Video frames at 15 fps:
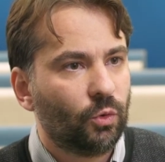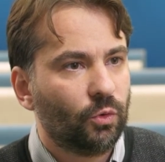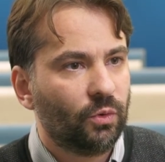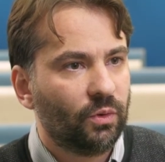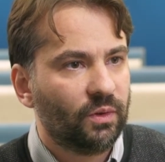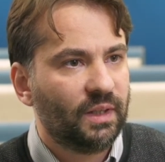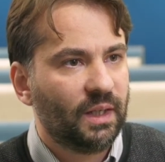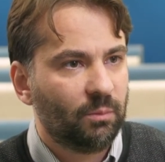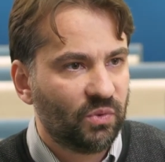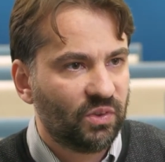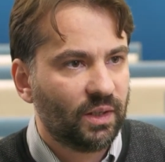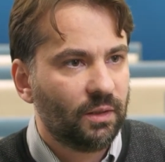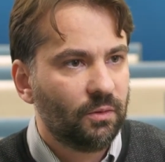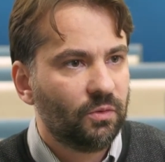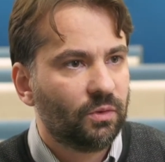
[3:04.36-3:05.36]
on
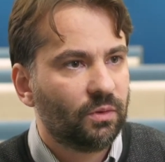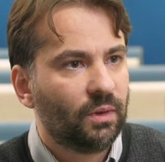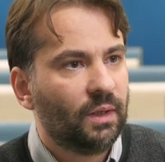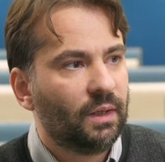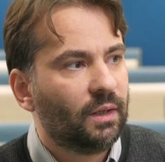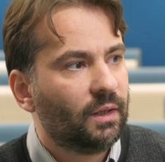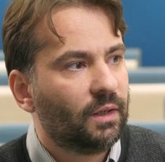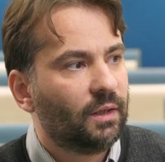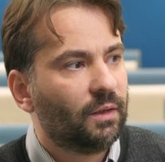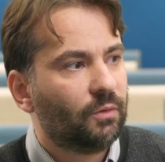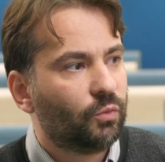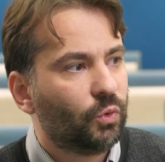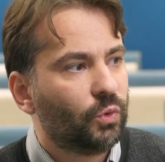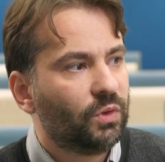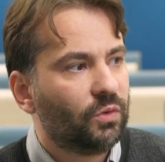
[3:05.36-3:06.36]
themselves.
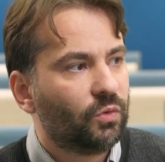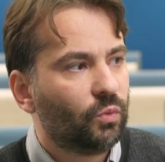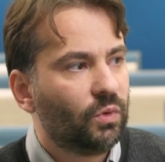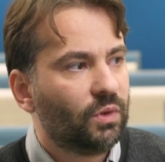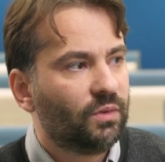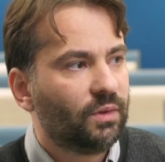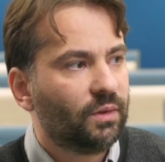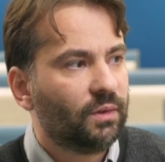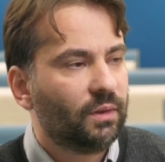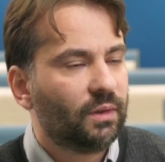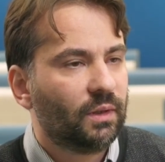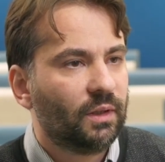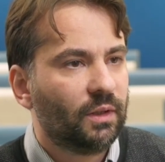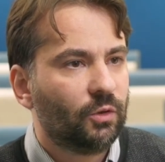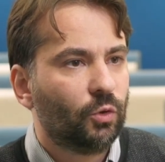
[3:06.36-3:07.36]
For this
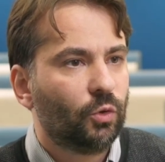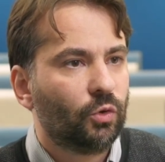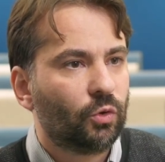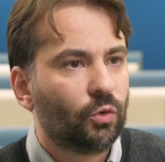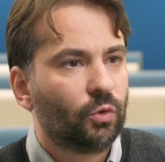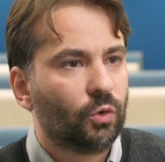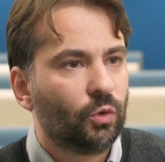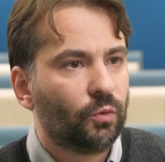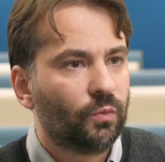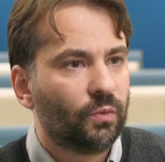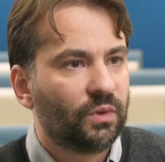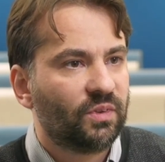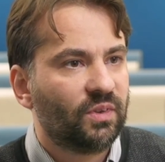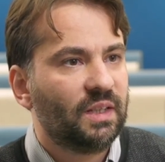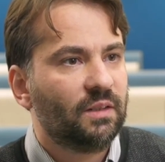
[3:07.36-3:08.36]
reason, those sort of
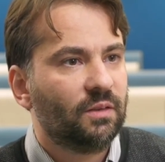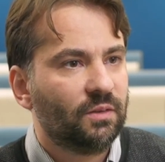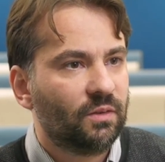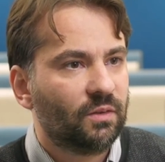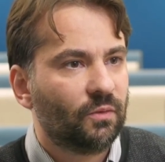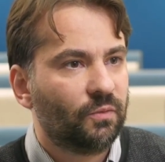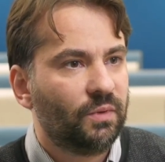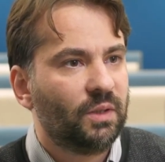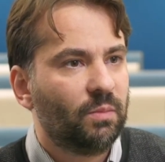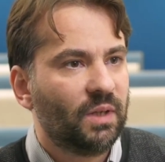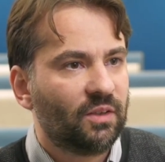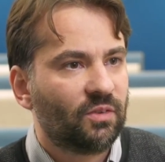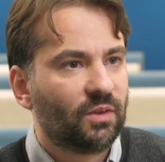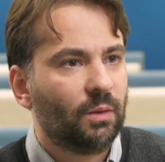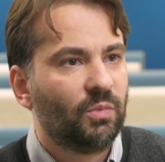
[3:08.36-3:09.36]
signals,
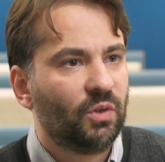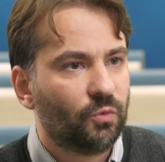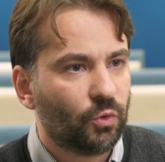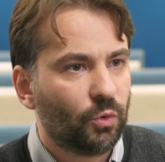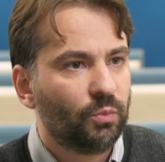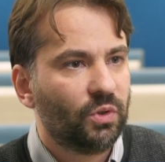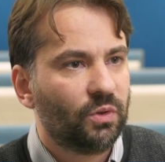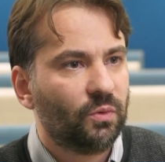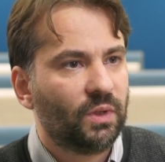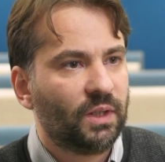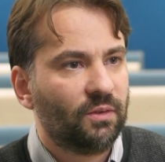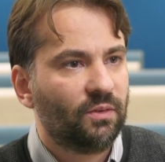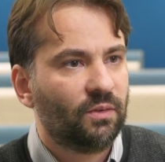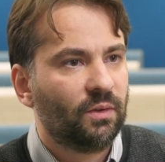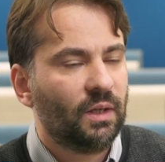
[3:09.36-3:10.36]
feedbacks coming from the
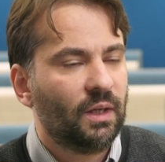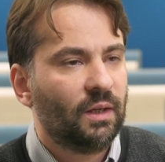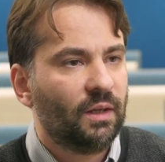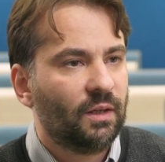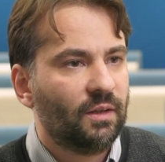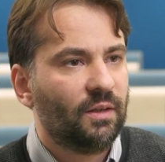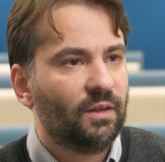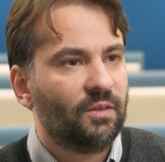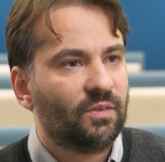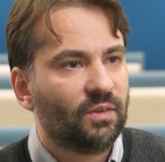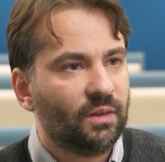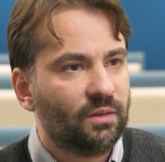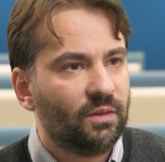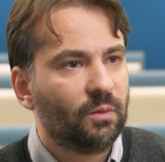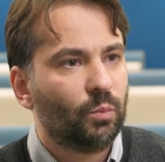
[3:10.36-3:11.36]
device is
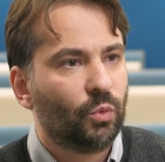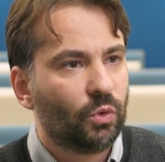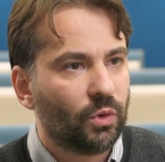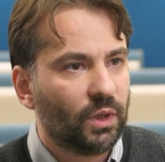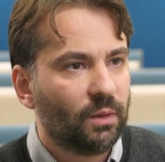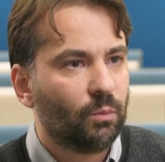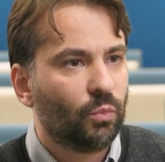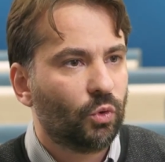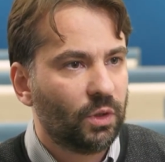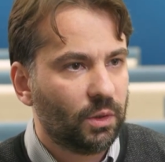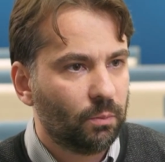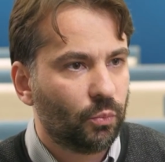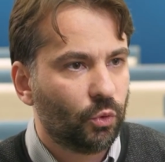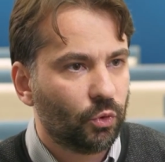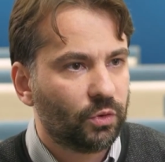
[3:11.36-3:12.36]
getting more and more
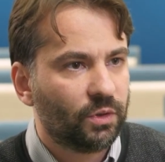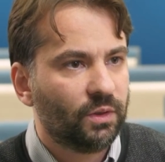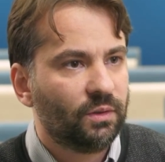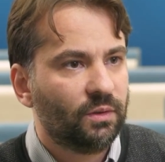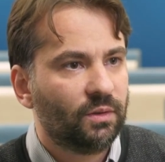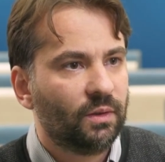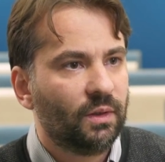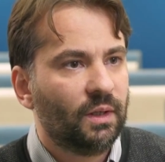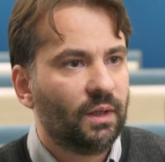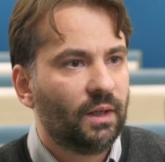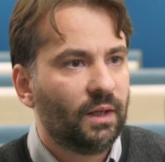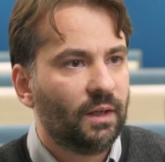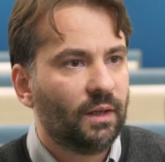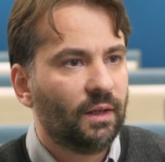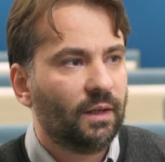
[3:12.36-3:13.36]
important.
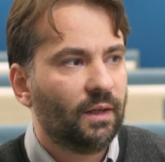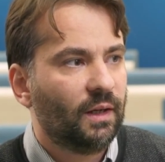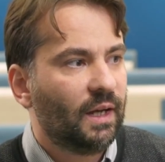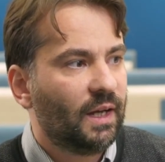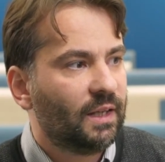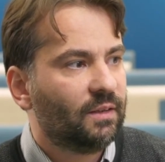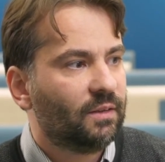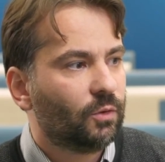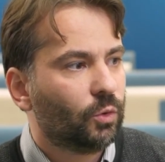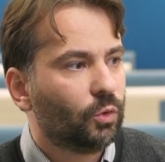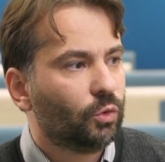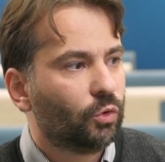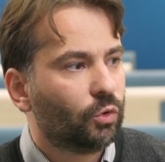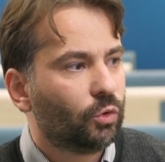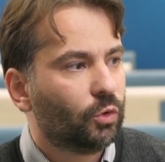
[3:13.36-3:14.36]
And
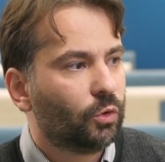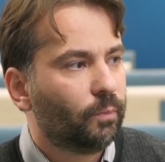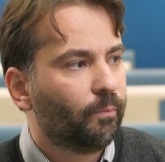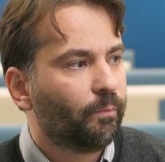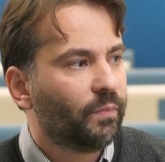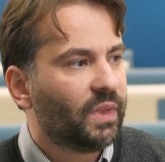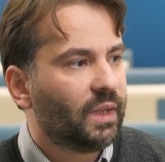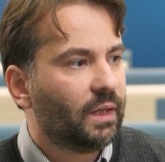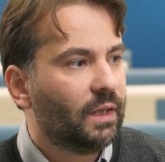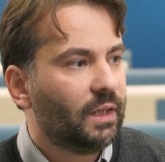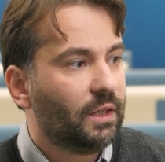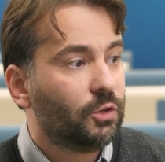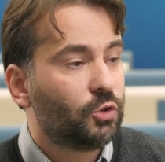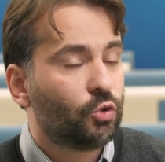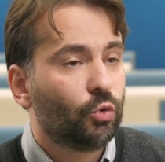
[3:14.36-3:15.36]
also,
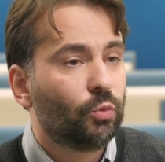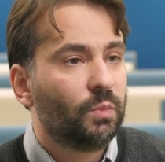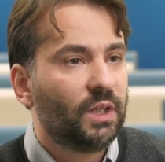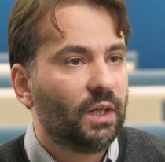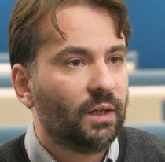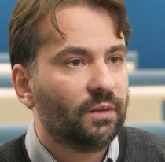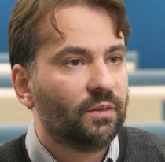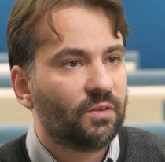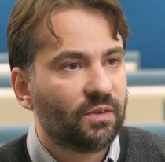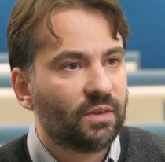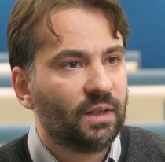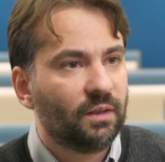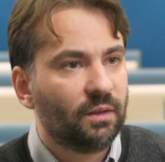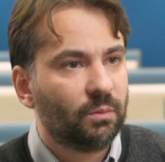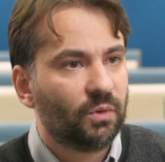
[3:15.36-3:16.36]
it should be
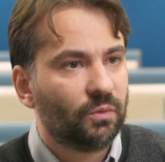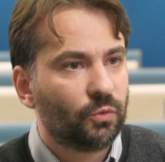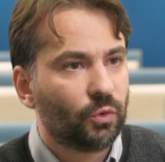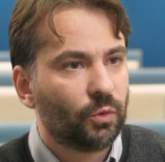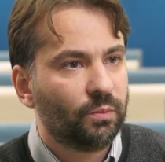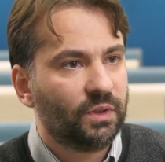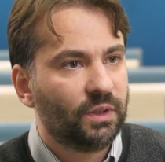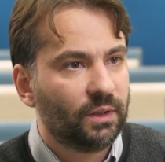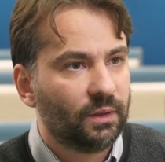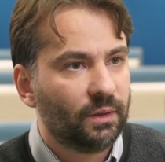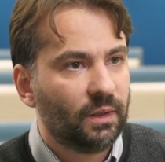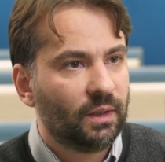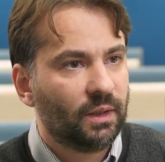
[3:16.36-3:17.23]
understandable from the